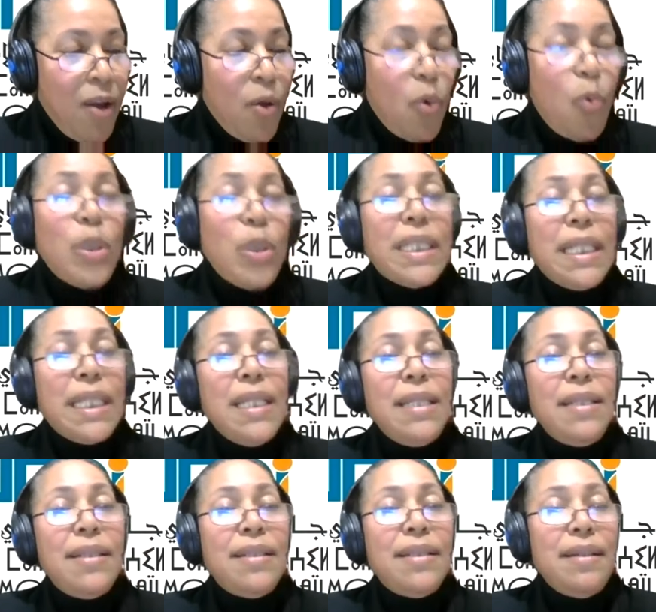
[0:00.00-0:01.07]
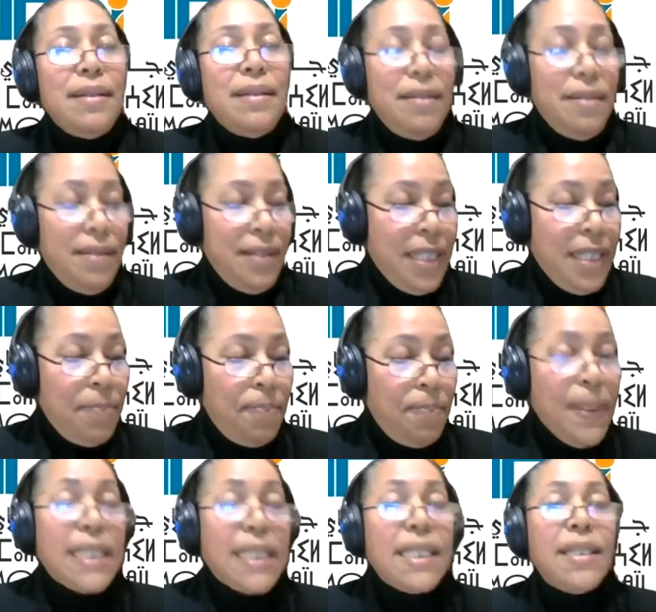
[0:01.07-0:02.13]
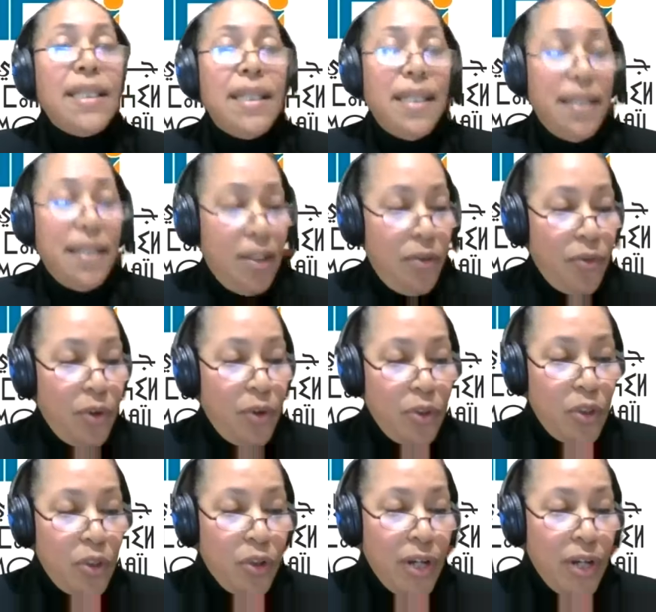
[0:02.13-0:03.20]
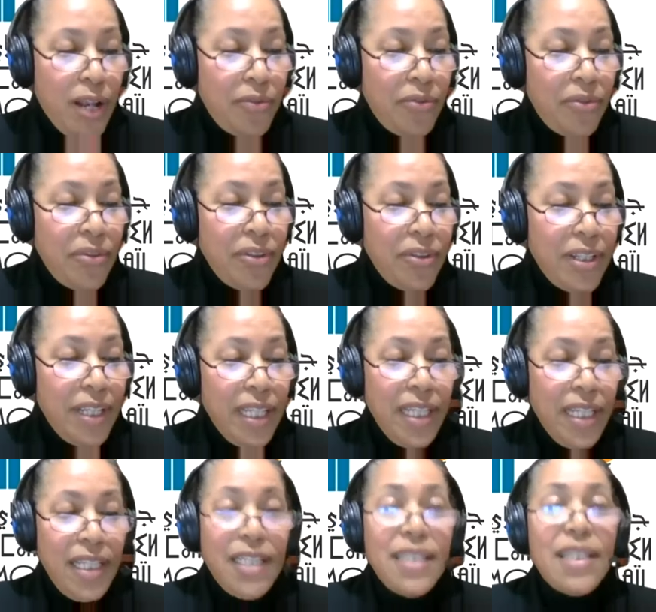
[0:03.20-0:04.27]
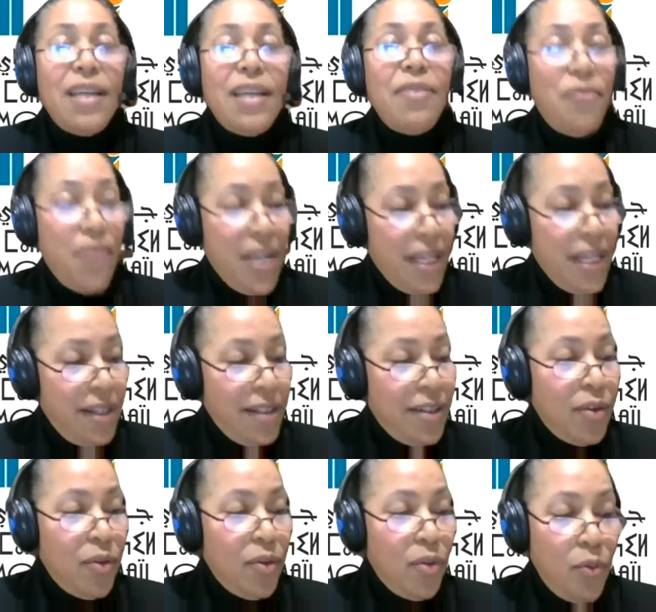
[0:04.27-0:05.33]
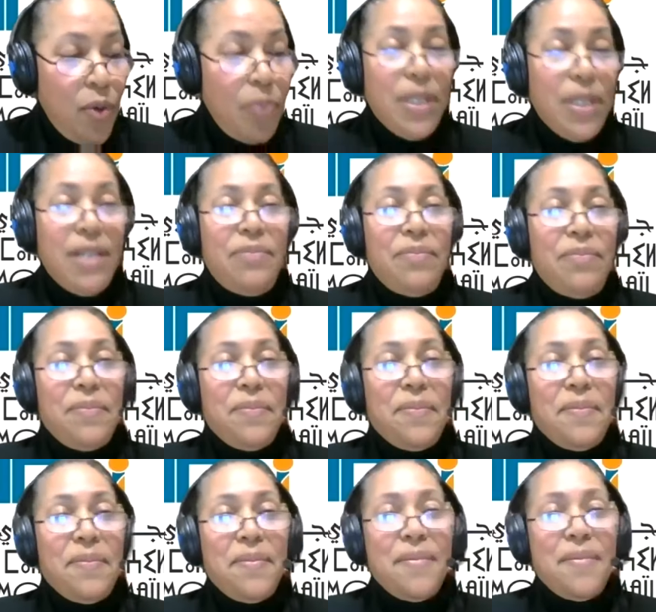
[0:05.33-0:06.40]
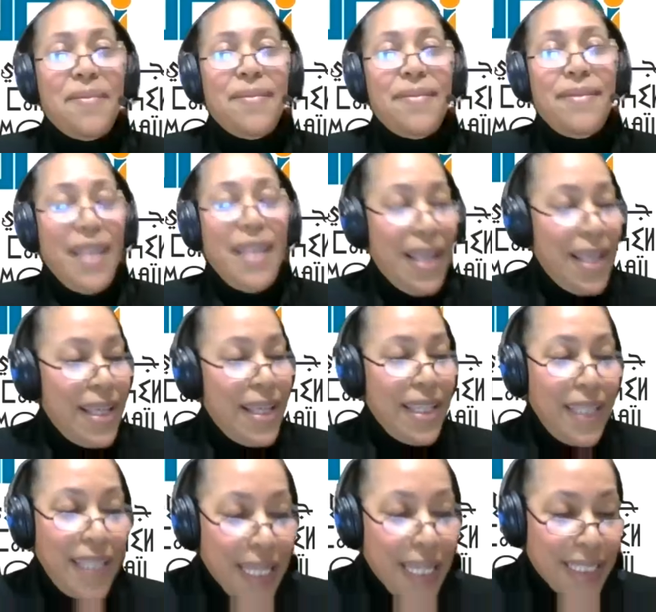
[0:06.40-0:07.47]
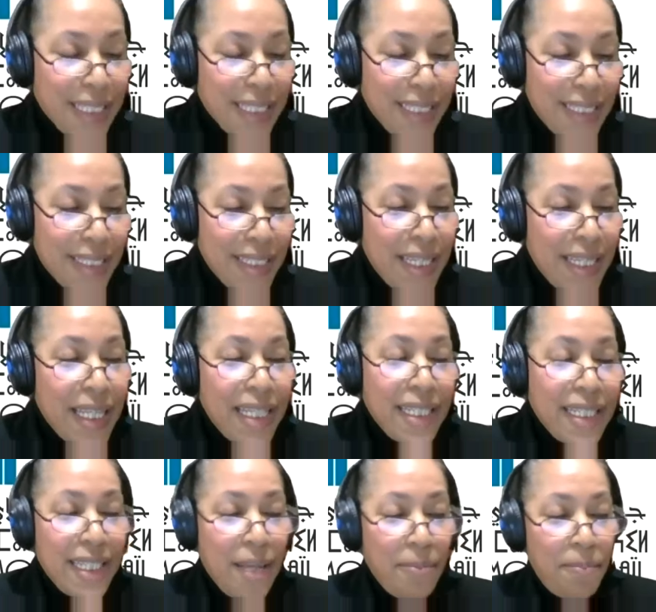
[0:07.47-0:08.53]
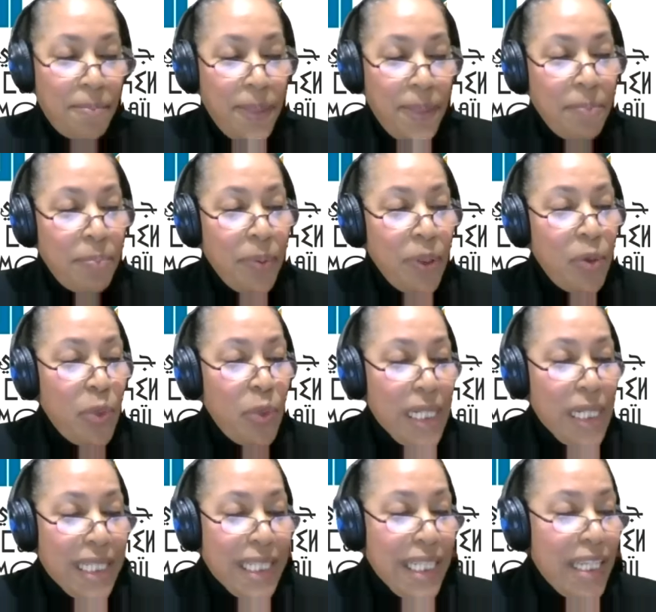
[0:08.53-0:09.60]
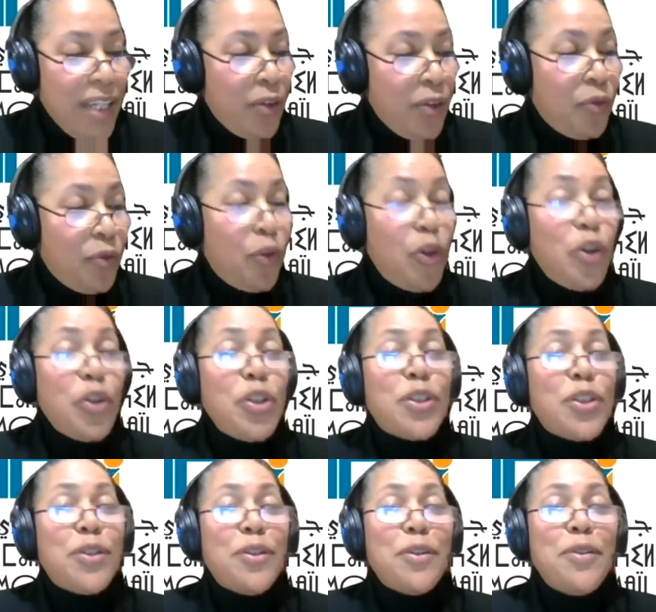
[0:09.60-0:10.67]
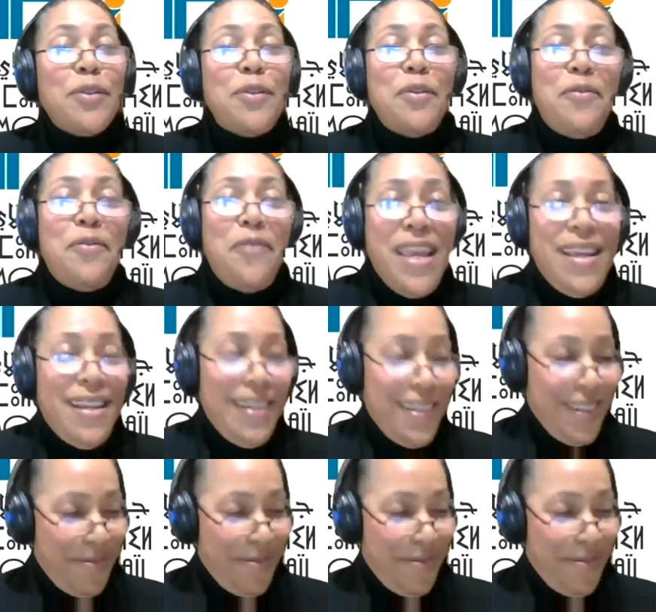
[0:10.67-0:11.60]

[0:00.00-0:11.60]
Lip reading: What is depicted in the photograph is a veiled woman. Yet, some people will see first the veil,